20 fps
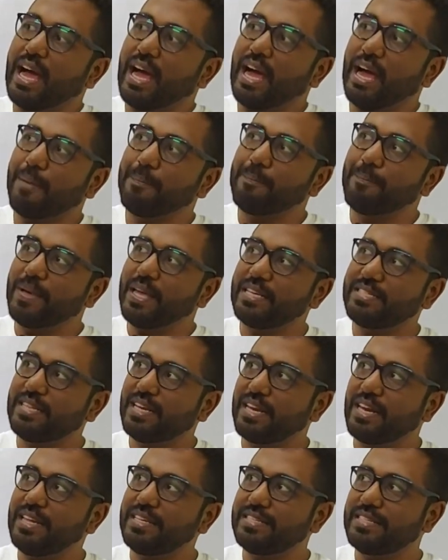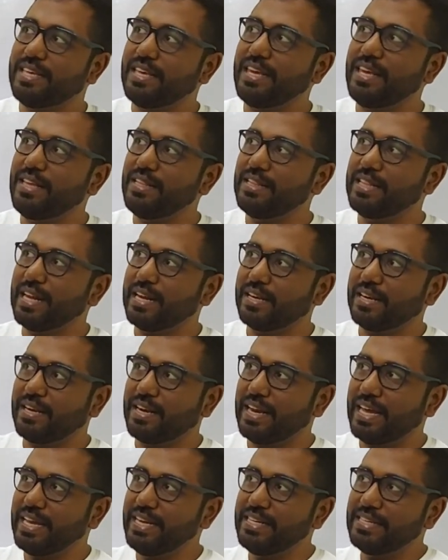I'm basically seeing that
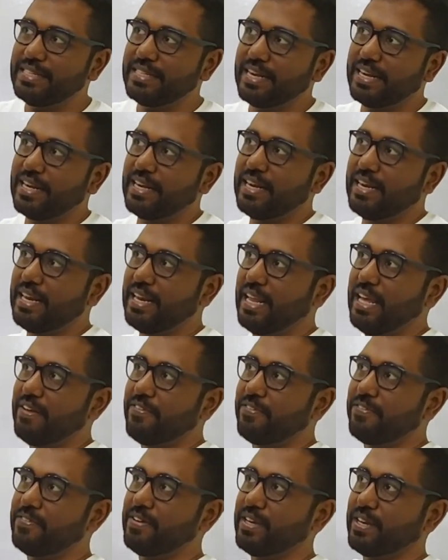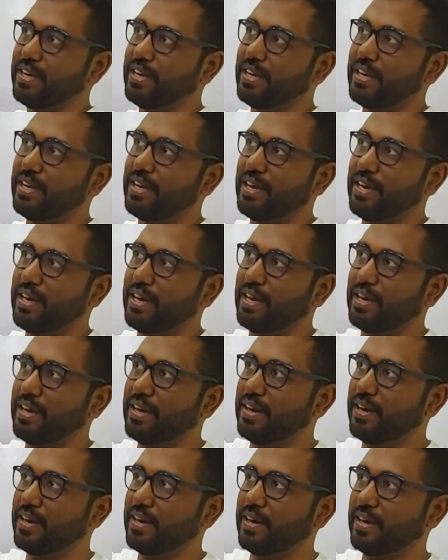light that left
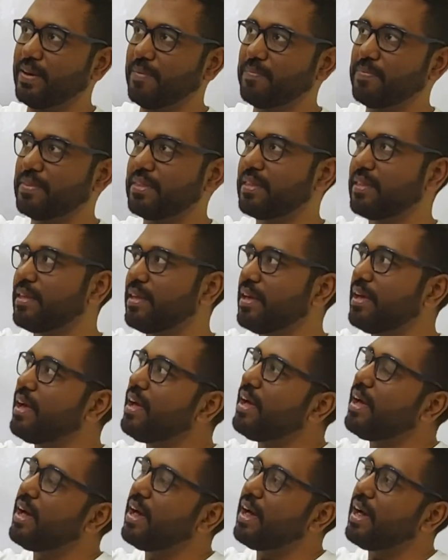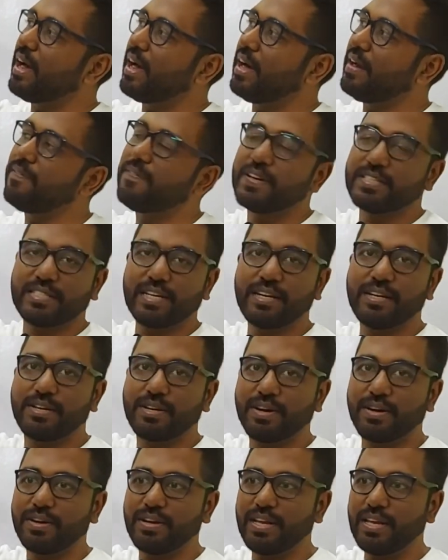Alpha
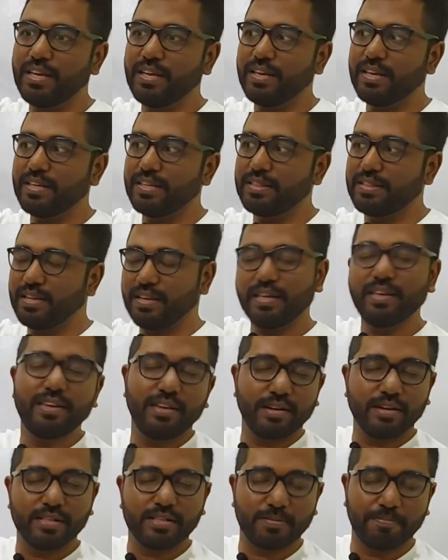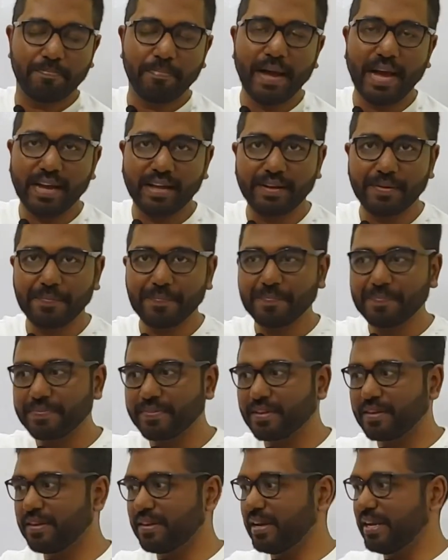Centauri 3 years back,
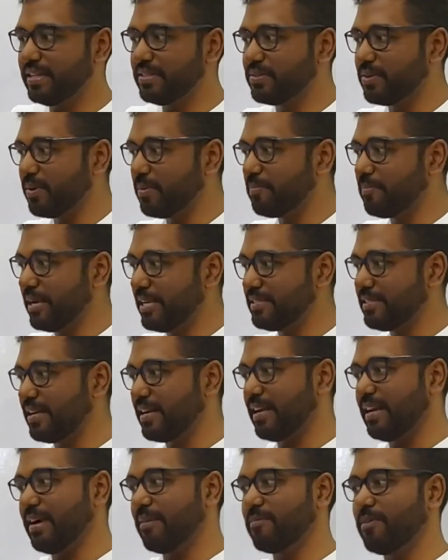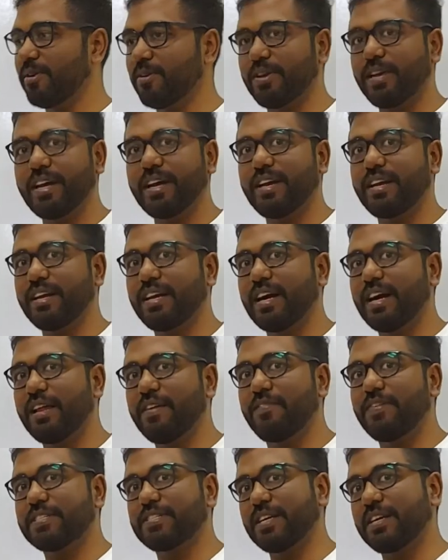right? So basically I'm looking at
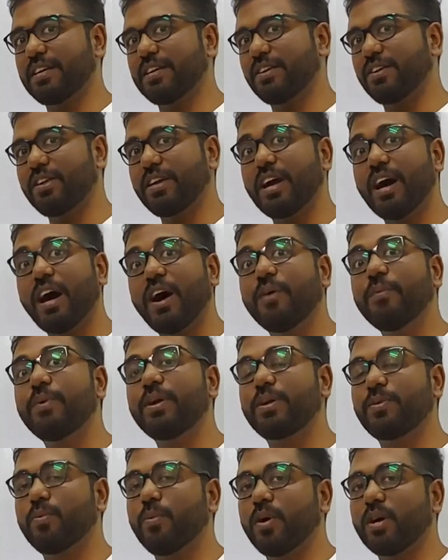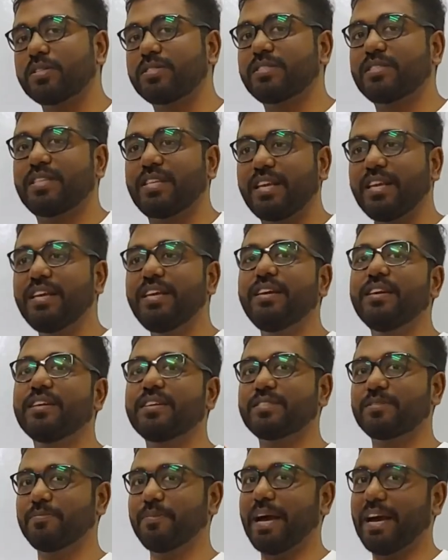Alpha Centauri, how it was 3
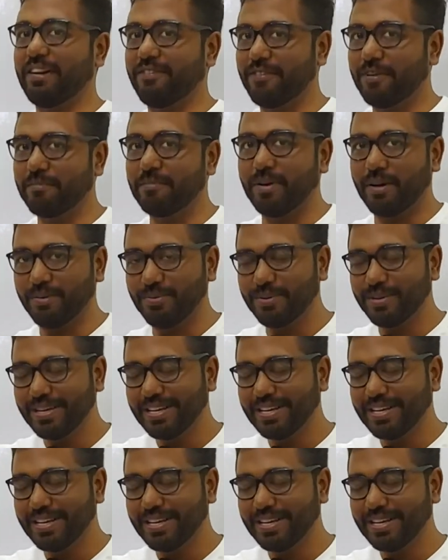years back from now.